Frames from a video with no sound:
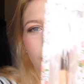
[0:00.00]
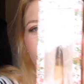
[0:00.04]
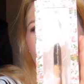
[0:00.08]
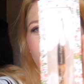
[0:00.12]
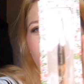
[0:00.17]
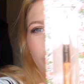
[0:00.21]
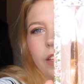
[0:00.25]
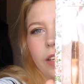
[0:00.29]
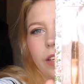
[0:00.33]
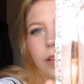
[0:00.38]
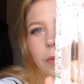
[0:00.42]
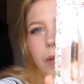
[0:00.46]

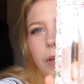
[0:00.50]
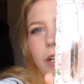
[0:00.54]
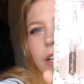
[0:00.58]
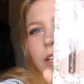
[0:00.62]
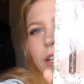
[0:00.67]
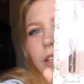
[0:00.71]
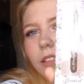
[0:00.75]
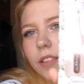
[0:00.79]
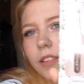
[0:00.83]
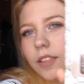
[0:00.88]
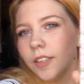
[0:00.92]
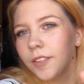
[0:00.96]
And there we
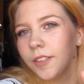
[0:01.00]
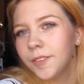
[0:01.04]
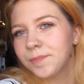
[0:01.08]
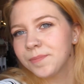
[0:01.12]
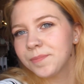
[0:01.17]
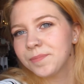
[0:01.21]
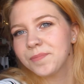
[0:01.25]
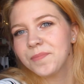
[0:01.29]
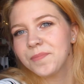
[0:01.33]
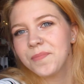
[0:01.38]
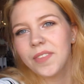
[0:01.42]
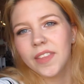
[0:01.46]
are.
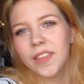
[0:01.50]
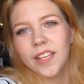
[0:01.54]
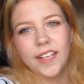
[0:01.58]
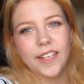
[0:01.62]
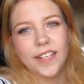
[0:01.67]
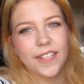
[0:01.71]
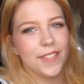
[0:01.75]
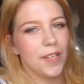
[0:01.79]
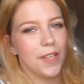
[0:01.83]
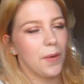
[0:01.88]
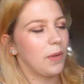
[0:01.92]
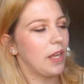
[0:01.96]

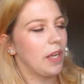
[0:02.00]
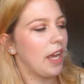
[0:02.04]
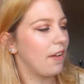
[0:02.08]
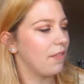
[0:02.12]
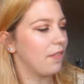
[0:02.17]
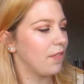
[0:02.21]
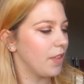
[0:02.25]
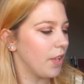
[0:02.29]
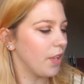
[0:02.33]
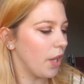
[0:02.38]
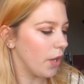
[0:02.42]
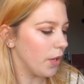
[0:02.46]
So we
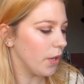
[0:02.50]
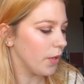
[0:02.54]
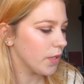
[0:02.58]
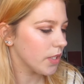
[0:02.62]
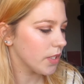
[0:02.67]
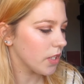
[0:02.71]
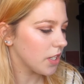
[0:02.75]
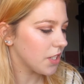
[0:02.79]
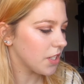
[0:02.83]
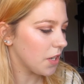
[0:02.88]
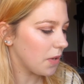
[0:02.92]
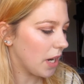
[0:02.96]
have those.
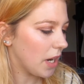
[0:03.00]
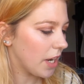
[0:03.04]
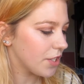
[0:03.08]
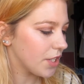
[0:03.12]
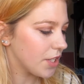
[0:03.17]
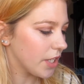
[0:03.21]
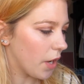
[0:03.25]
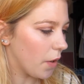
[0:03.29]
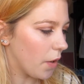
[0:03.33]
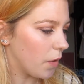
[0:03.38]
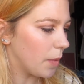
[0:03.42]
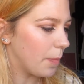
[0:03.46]
I don't
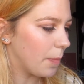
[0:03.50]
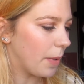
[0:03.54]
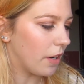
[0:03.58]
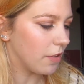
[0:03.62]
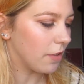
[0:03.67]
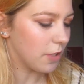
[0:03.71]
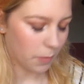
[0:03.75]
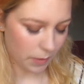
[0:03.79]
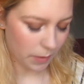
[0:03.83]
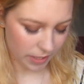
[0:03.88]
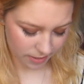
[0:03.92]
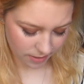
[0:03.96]
actually own a pair of
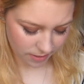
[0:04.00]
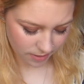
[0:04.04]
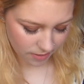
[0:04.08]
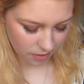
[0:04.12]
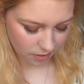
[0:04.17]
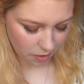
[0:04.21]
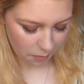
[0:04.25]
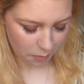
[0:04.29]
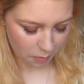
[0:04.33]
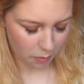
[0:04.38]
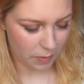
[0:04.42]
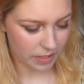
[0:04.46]
tweezers, and
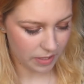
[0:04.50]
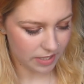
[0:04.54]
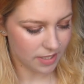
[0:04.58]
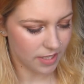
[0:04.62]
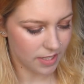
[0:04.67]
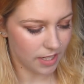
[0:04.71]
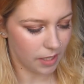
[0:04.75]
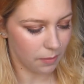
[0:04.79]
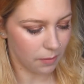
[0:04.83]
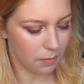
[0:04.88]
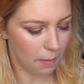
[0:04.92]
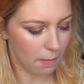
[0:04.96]
I'm always
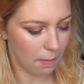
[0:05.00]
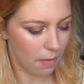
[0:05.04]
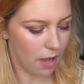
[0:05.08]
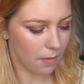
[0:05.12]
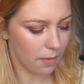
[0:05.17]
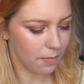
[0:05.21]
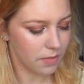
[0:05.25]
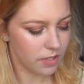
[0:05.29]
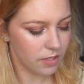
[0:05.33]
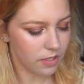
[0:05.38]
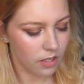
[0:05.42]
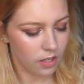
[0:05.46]
stealing my
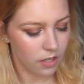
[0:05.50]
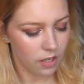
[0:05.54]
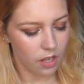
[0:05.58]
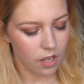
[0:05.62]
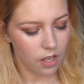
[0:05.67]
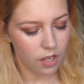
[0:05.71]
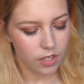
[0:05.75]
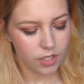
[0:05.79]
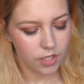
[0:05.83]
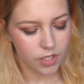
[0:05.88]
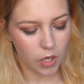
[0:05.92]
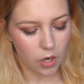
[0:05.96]
mum's.
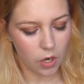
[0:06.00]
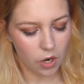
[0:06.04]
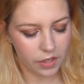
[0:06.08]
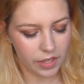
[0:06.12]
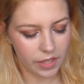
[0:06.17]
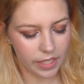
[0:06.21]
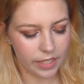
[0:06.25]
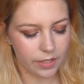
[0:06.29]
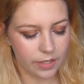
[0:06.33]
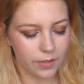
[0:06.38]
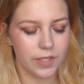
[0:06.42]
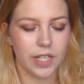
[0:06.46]
So I
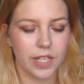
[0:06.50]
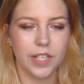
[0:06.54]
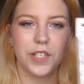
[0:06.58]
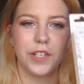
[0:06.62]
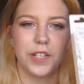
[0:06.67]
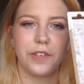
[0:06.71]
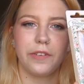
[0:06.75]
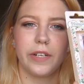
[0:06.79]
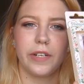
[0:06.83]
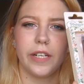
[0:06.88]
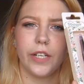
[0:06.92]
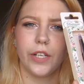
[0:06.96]
think it was
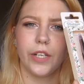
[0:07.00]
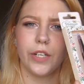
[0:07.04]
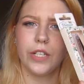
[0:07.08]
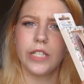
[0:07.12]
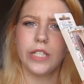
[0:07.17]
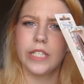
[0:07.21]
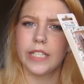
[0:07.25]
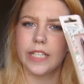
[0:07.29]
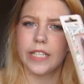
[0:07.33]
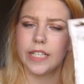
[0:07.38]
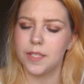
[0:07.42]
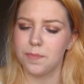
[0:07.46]
actually really
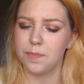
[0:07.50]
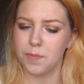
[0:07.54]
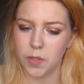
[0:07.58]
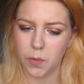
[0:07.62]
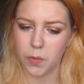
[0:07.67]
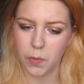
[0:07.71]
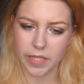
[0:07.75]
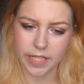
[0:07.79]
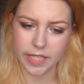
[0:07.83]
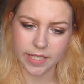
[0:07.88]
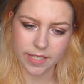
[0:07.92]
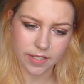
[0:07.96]
good to get some
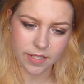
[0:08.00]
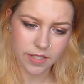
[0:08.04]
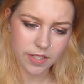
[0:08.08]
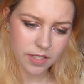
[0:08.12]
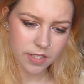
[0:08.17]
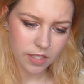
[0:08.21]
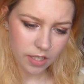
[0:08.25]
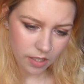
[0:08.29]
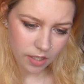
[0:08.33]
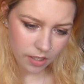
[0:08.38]
tweezers.